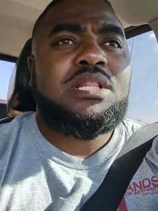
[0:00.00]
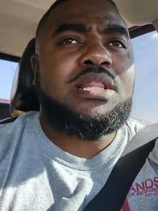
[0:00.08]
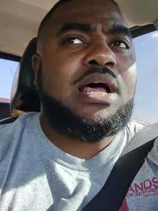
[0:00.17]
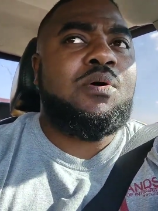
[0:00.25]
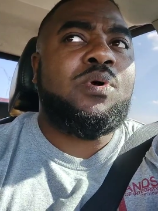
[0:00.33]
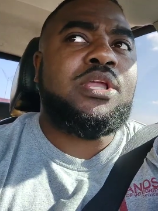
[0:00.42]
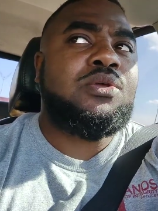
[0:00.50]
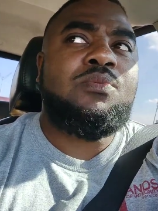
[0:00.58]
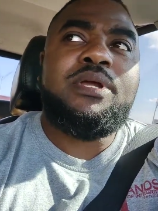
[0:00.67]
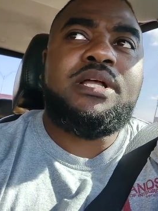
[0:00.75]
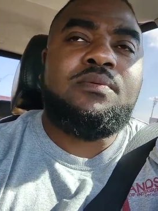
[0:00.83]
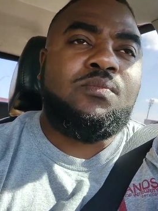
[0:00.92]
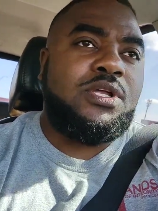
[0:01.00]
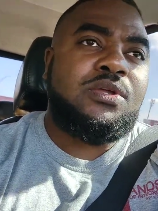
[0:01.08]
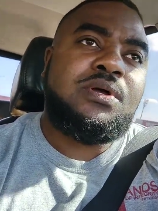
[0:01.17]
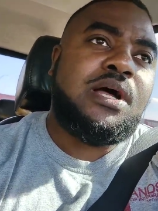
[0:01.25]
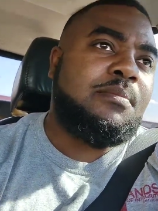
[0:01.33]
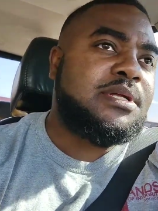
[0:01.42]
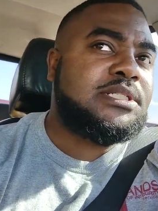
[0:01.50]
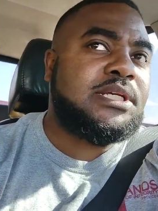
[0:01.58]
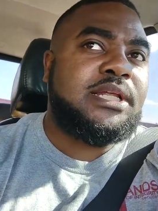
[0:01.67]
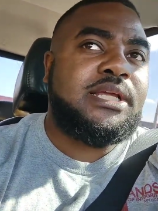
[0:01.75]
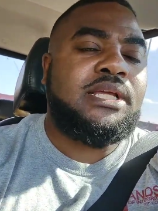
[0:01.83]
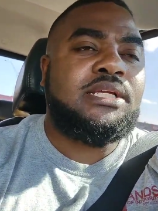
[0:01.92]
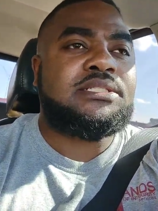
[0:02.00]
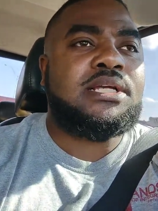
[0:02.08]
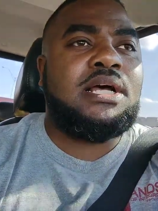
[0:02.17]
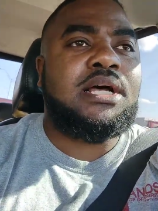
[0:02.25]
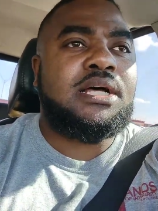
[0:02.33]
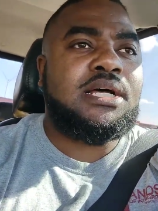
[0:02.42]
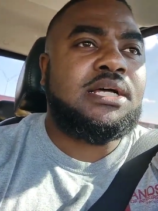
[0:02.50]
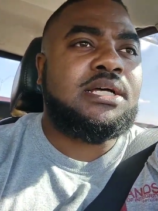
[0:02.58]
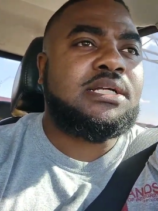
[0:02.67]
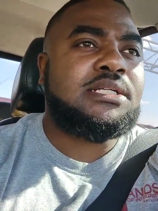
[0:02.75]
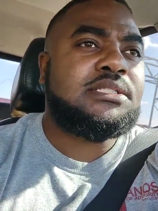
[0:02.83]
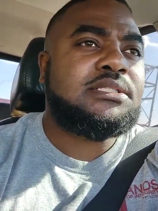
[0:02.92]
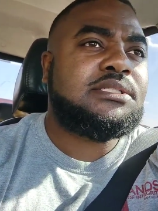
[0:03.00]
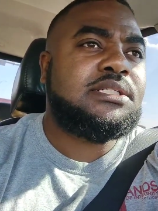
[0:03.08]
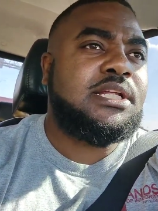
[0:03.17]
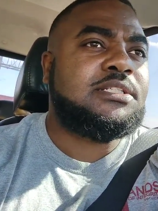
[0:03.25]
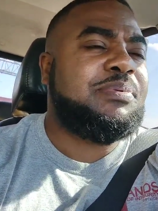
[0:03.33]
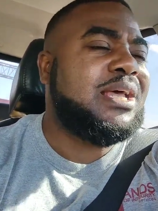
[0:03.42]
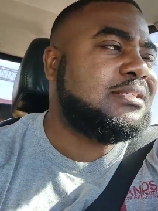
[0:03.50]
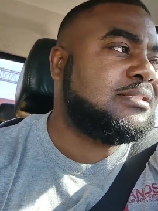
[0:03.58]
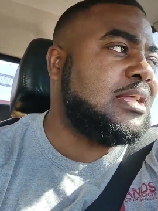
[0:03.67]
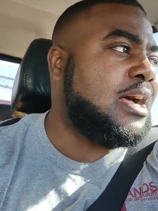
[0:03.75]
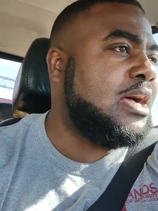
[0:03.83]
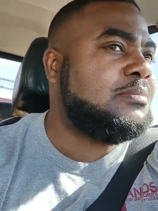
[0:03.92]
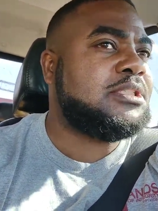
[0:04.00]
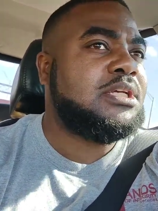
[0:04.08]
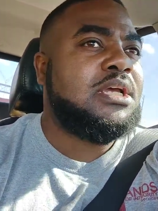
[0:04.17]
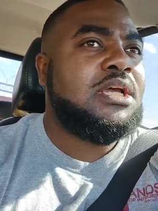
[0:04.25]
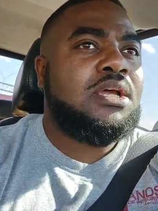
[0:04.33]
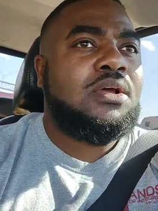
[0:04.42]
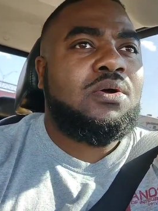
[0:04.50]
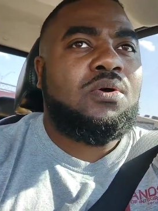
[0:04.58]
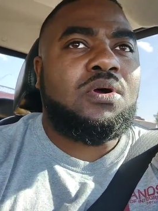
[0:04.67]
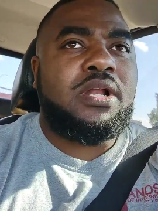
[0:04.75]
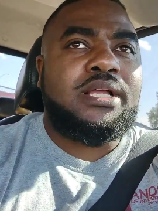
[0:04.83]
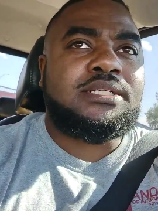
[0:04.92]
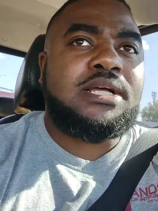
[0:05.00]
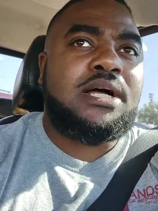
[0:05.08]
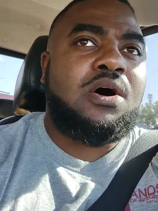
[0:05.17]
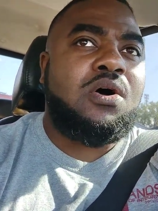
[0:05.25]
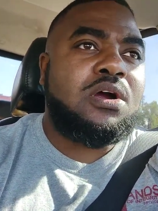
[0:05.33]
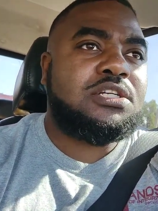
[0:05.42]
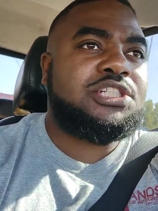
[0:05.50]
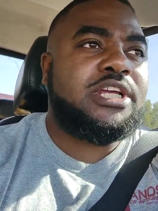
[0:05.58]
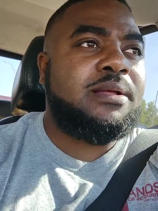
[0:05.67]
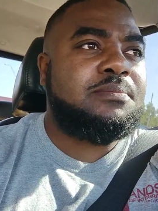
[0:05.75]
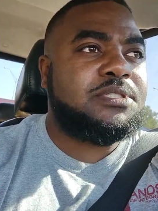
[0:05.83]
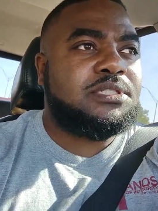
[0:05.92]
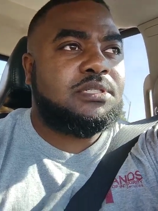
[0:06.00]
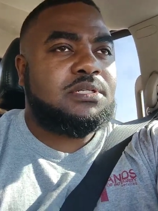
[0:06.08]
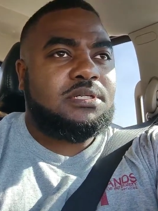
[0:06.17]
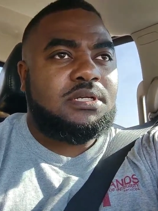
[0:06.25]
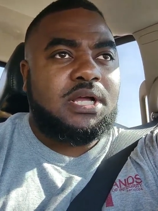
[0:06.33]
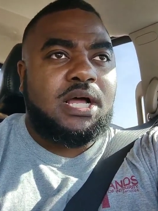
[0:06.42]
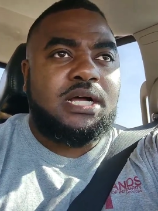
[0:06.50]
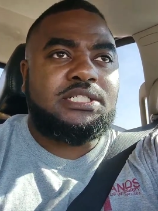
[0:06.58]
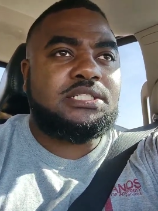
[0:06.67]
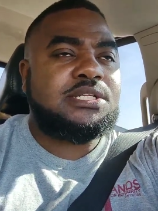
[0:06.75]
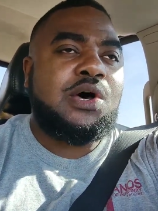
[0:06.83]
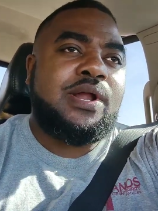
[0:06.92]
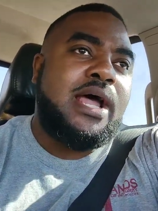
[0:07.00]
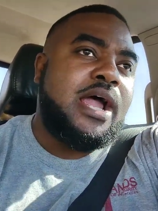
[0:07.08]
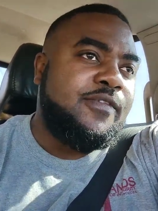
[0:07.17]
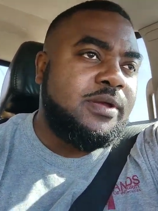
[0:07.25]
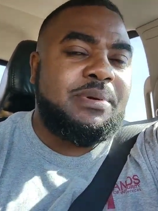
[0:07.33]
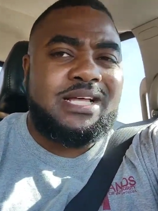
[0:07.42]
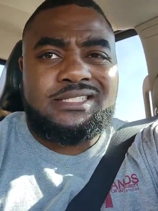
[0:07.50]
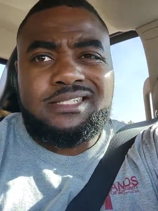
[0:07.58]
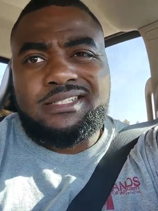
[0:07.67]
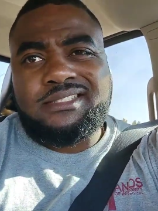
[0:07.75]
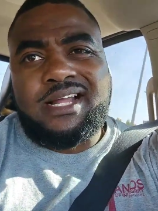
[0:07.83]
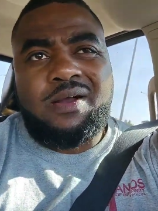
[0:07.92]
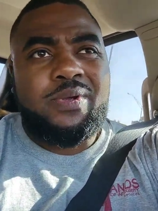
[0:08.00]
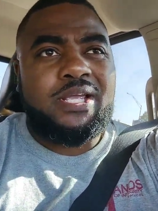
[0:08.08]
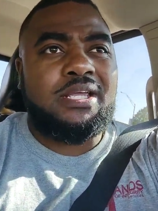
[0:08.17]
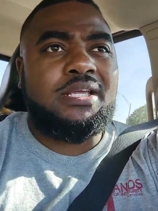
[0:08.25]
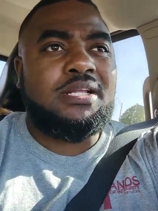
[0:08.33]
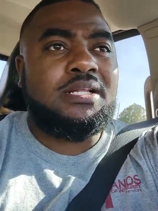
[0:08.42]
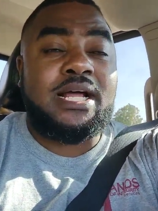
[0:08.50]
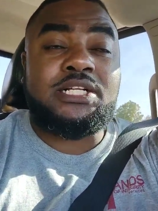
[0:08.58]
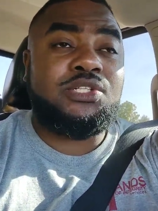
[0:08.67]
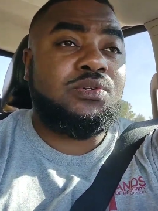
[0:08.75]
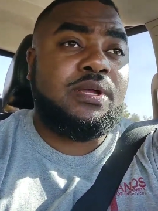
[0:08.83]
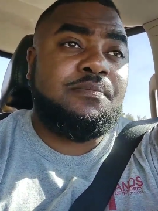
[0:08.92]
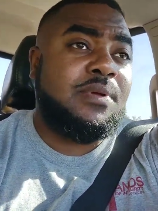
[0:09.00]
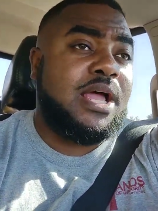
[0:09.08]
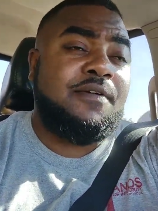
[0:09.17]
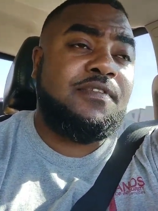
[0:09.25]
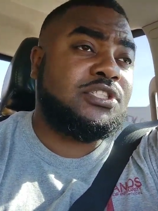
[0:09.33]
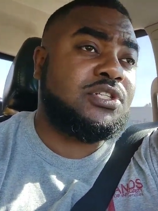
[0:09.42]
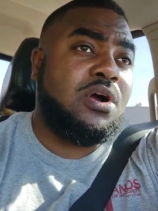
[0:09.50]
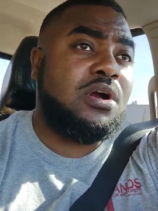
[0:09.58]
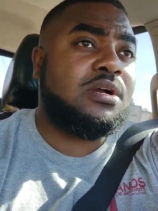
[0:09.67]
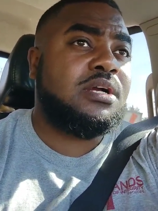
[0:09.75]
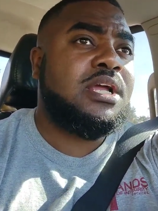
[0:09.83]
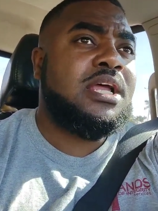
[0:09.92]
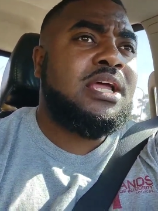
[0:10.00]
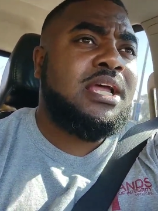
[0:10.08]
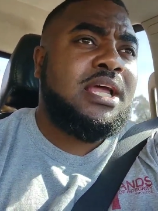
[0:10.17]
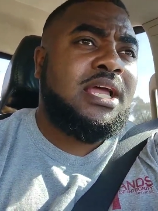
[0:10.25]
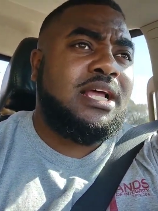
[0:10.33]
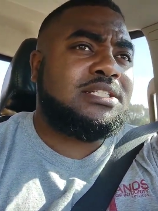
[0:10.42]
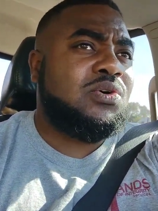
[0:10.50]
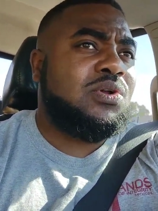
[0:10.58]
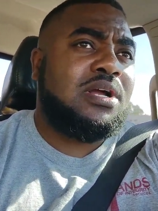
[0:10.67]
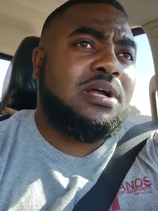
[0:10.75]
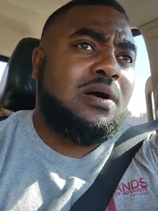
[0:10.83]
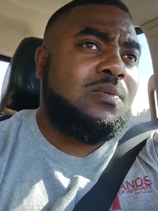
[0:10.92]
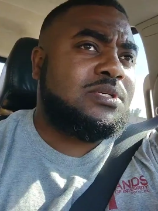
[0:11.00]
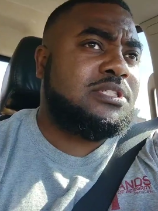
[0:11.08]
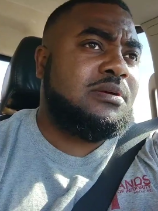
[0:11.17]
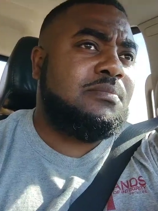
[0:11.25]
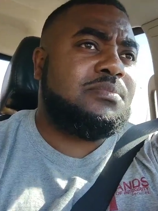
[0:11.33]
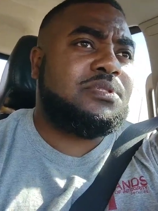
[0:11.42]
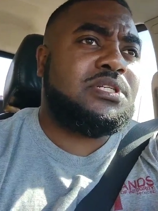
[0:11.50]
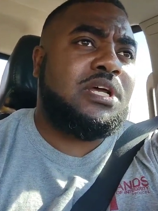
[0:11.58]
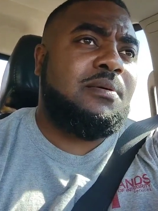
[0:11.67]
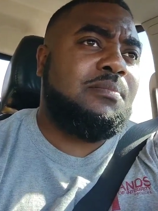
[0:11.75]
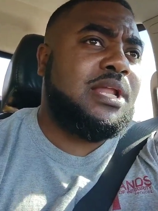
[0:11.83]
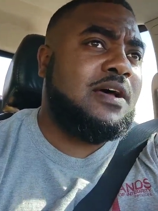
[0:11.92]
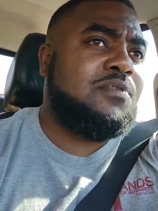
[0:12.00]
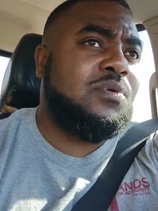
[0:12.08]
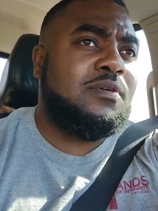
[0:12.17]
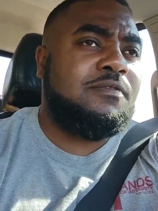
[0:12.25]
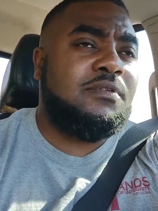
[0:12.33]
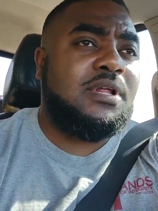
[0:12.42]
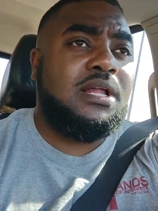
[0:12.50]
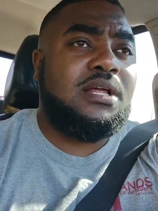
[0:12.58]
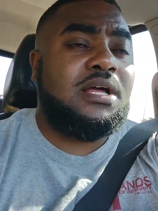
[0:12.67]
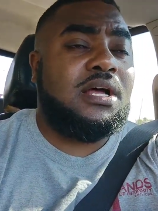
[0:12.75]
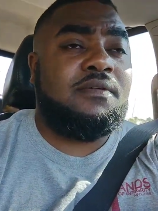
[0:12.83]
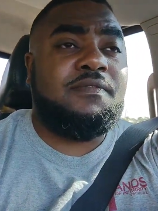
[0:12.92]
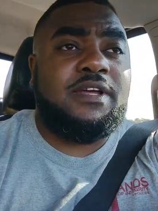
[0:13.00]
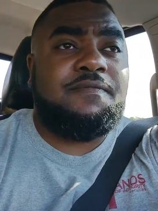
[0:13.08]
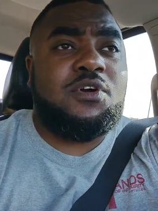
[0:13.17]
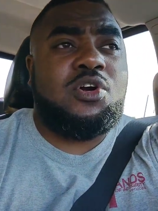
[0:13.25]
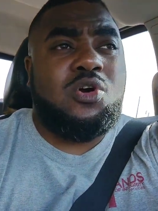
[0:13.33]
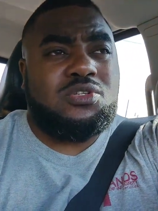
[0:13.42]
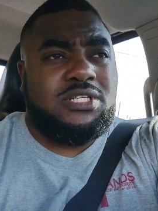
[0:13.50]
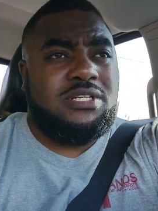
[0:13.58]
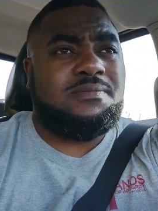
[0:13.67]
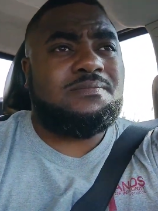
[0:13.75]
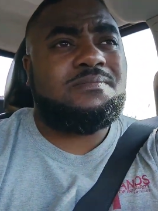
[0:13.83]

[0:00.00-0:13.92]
That when you be, when you come into these uh, to these pit stops or these uh, hardships, uh, just know that every business that we that you can ever start is going to come with some some level of, of difficulty.